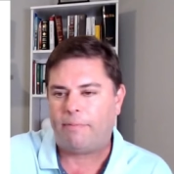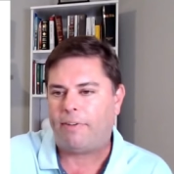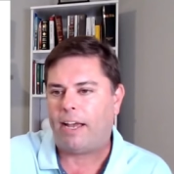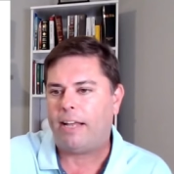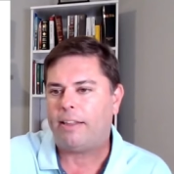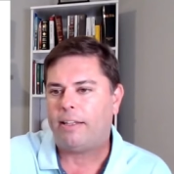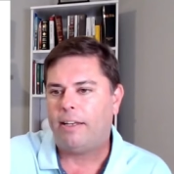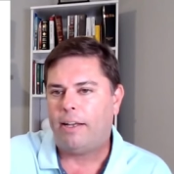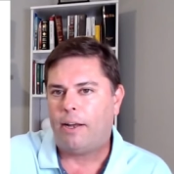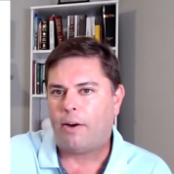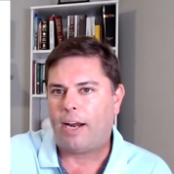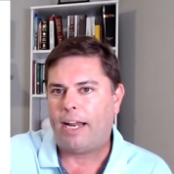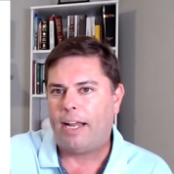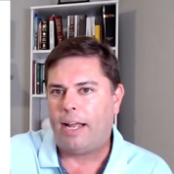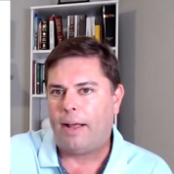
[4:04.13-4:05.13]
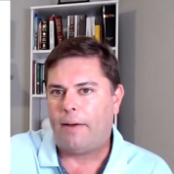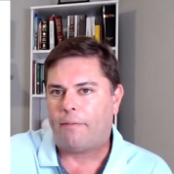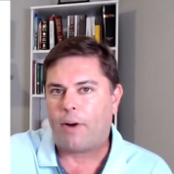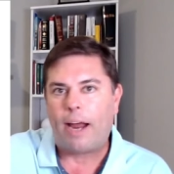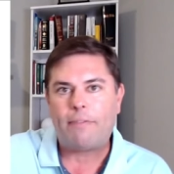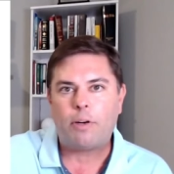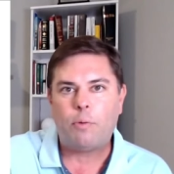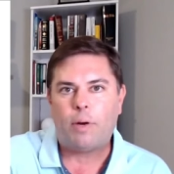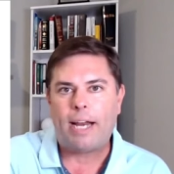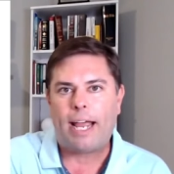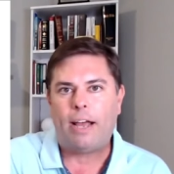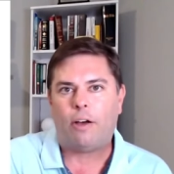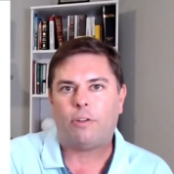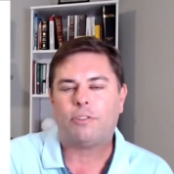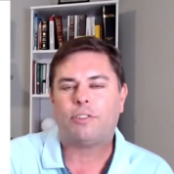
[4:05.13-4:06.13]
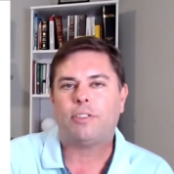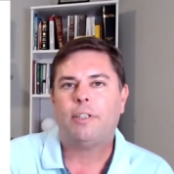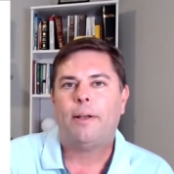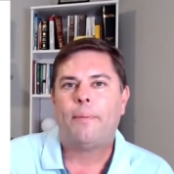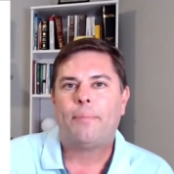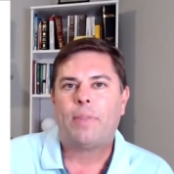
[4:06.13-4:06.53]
faith, right? For everyone else,